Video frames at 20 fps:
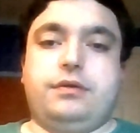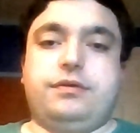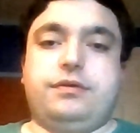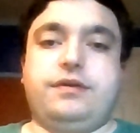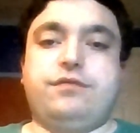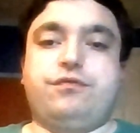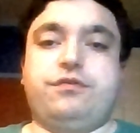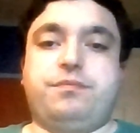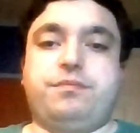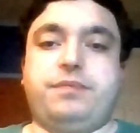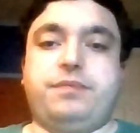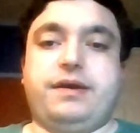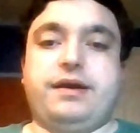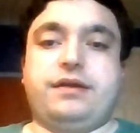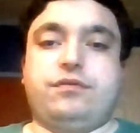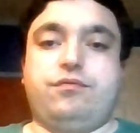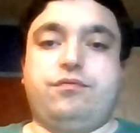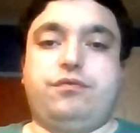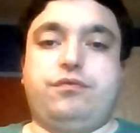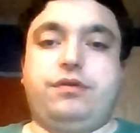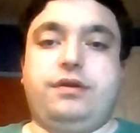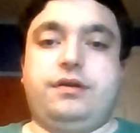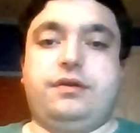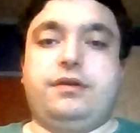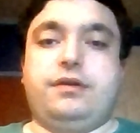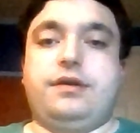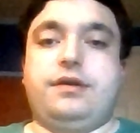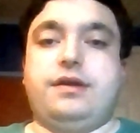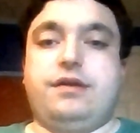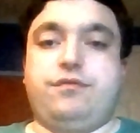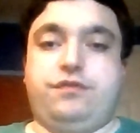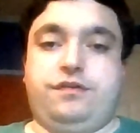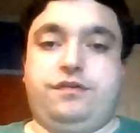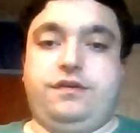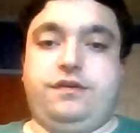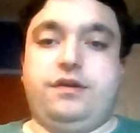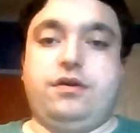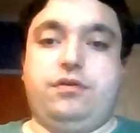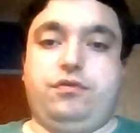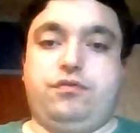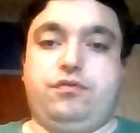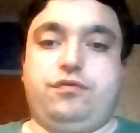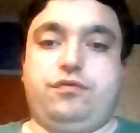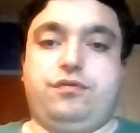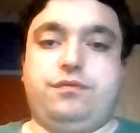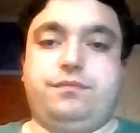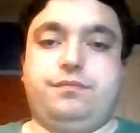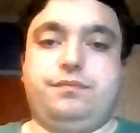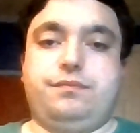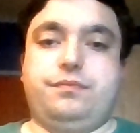this was back when he was younger.